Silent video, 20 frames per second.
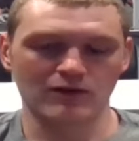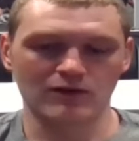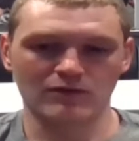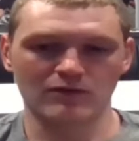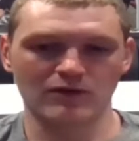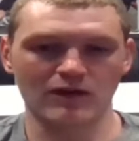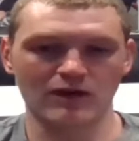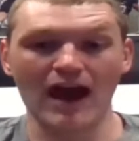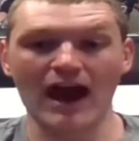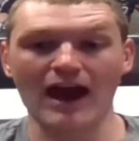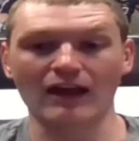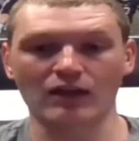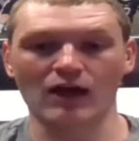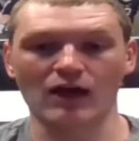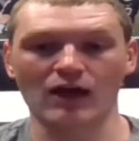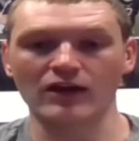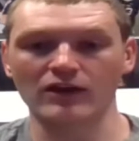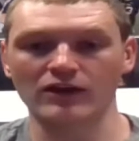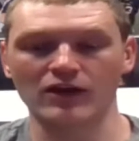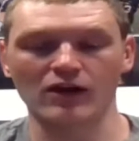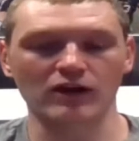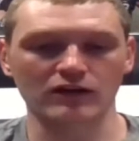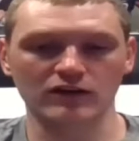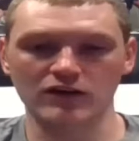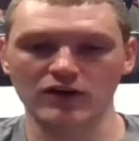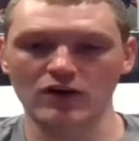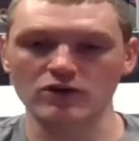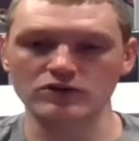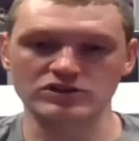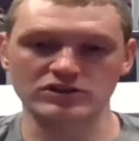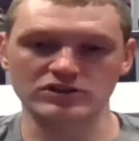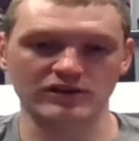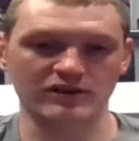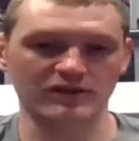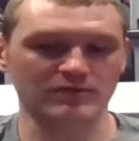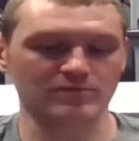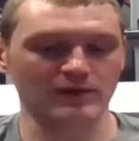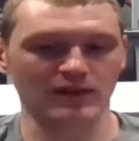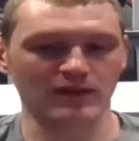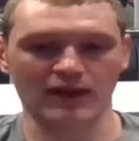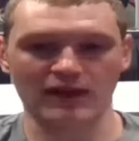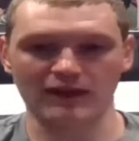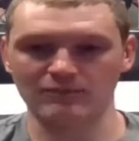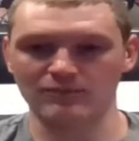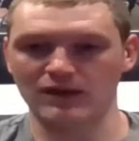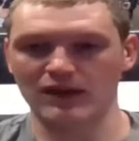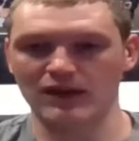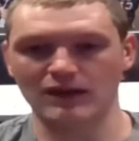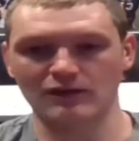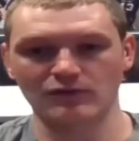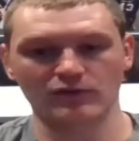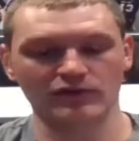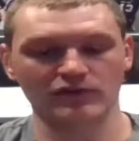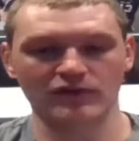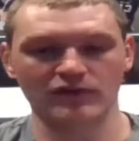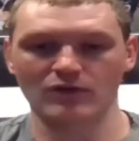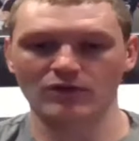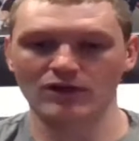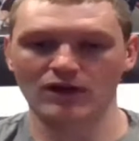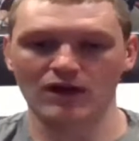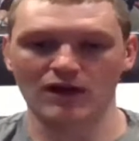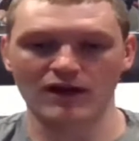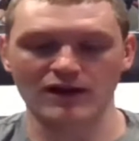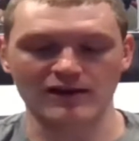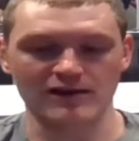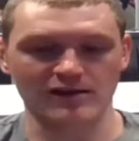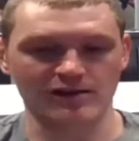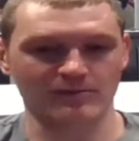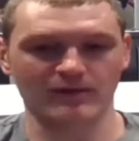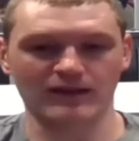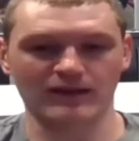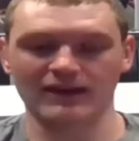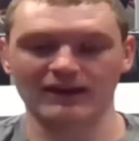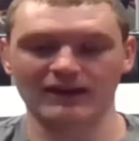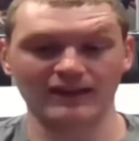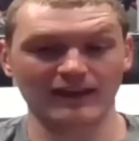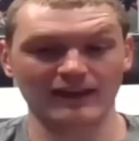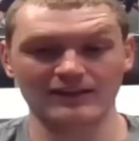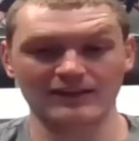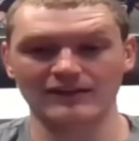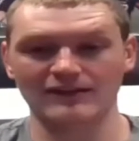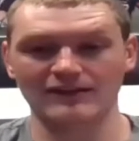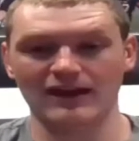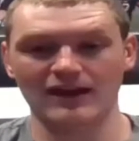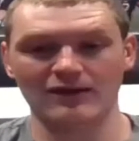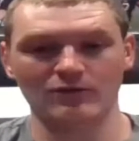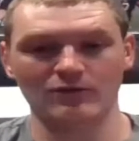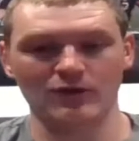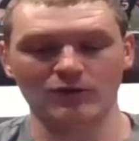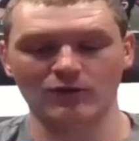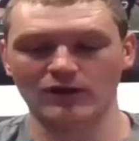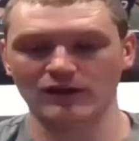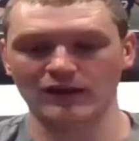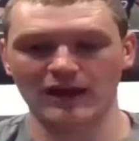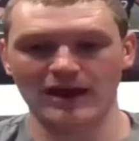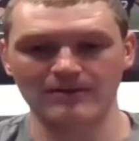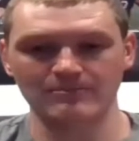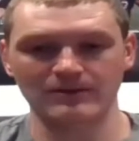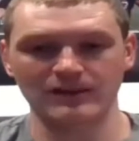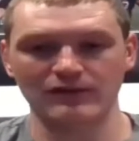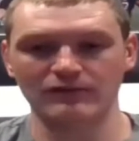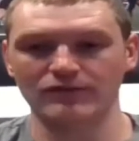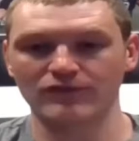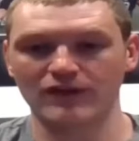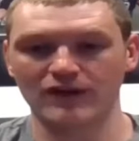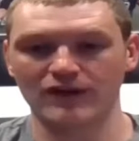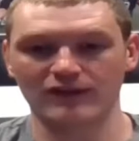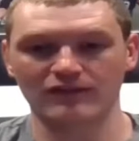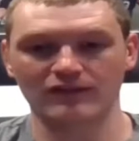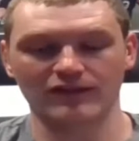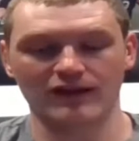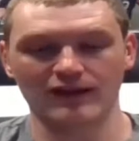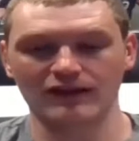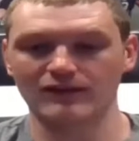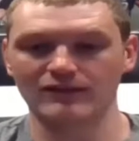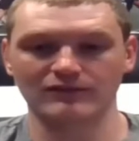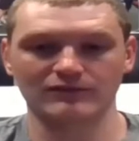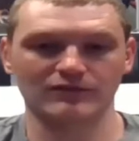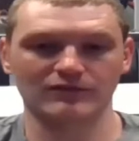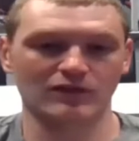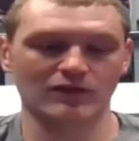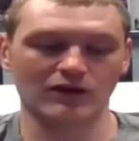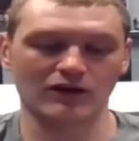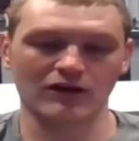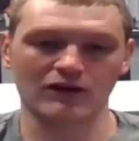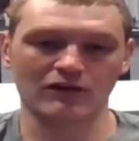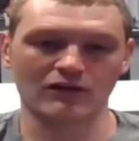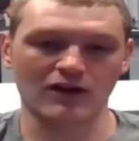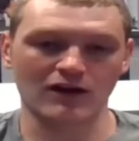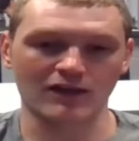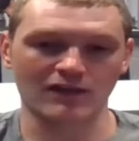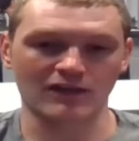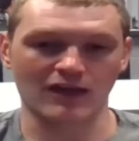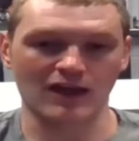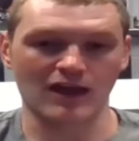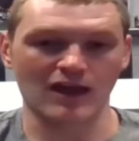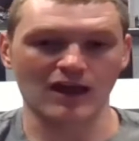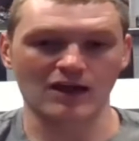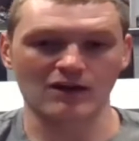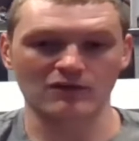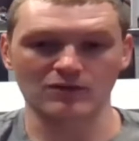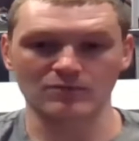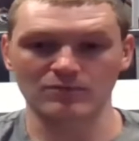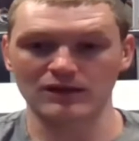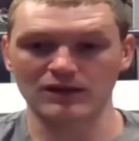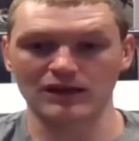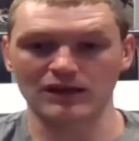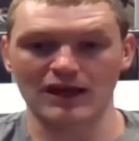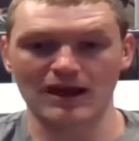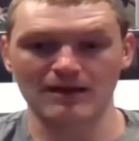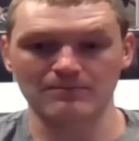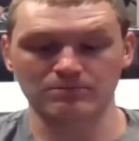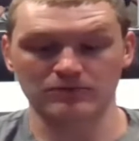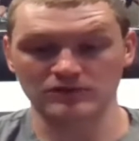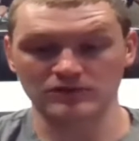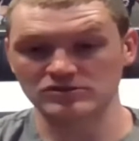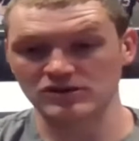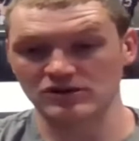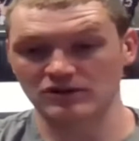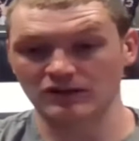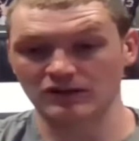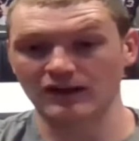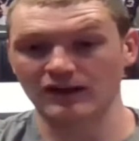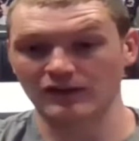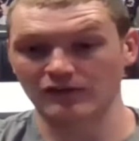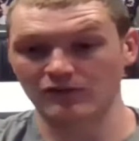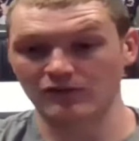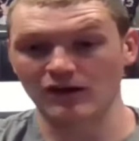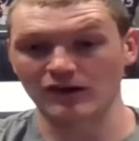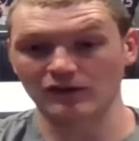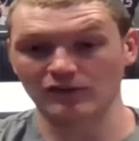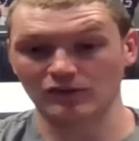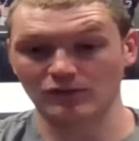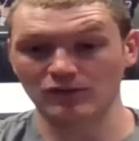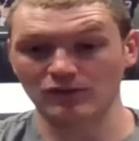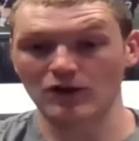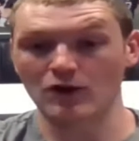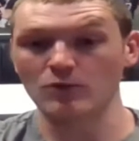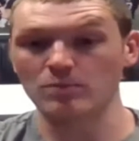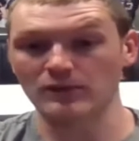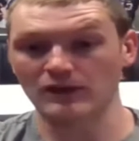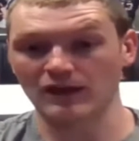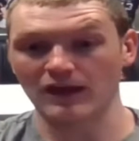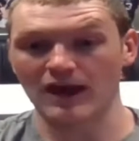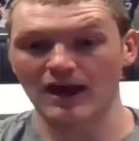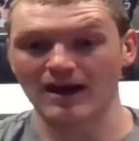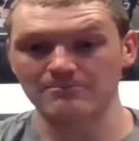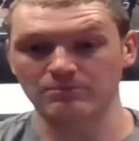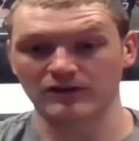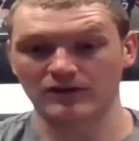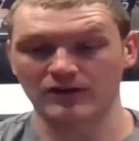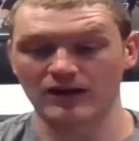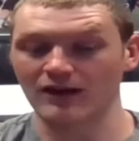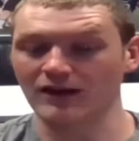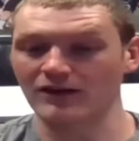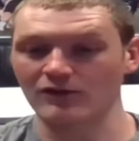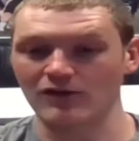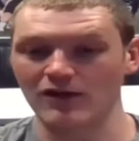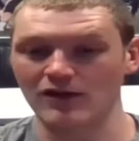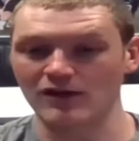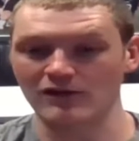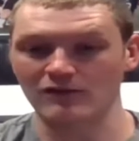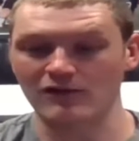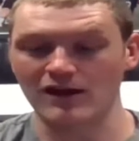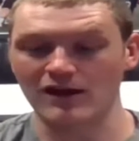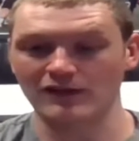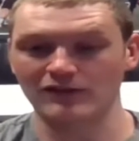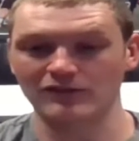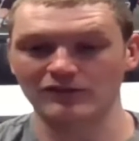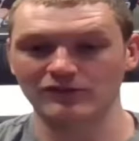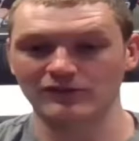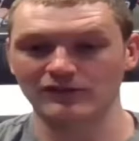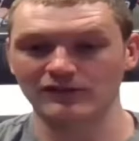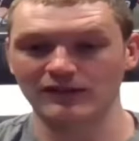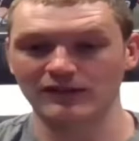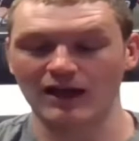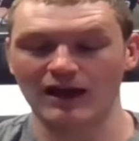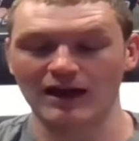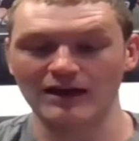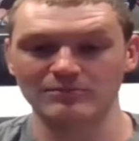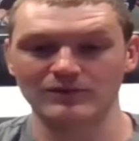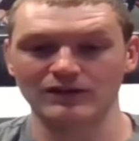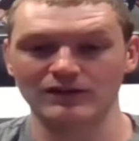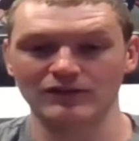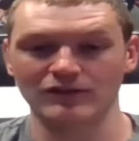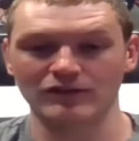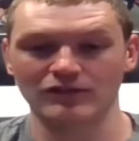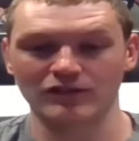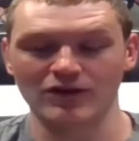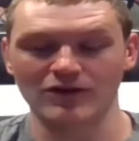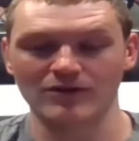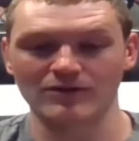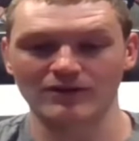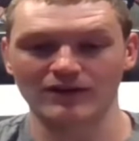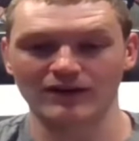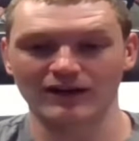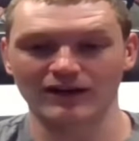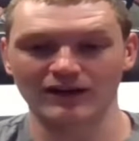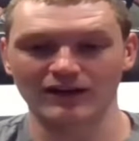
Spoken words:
I had a lot of young coaches be like, man, what's going on? And I'm like, at the end of the day, we're a one gap defense. Like, they're going to run it in the A or the B gap. They're generally going to run it to the open gap. They're not going to run it right into a D lineman. So